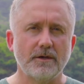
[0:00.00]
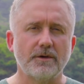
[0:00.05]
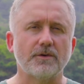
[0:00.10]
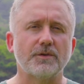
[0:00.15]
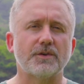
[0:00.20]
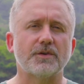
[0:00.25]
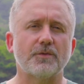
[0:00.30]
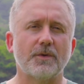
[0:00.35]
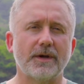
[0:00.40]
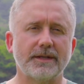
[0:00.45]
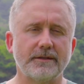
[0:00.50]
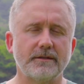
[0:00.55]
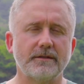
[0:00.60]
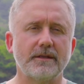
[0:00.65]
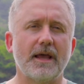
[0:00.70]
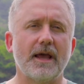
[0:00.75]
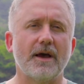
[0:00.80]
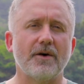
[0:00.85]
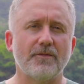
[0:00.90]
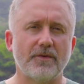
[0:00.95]
could threaten
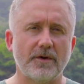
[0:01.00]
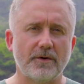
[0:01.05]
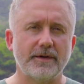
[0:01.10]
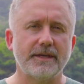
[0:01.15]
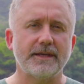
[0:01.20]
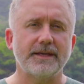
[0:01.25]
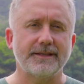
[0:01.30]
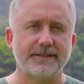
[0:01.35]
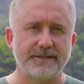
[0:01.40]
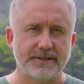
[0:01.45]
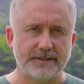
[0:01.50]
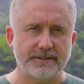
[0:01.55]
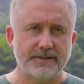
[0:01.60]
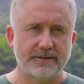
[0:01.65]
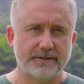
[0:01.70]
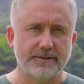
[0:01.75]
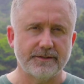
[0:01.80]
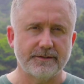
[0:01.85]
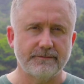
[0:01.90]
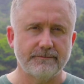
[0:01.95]
our very
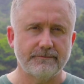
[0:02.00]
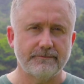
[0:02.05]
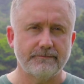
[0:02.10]
existence.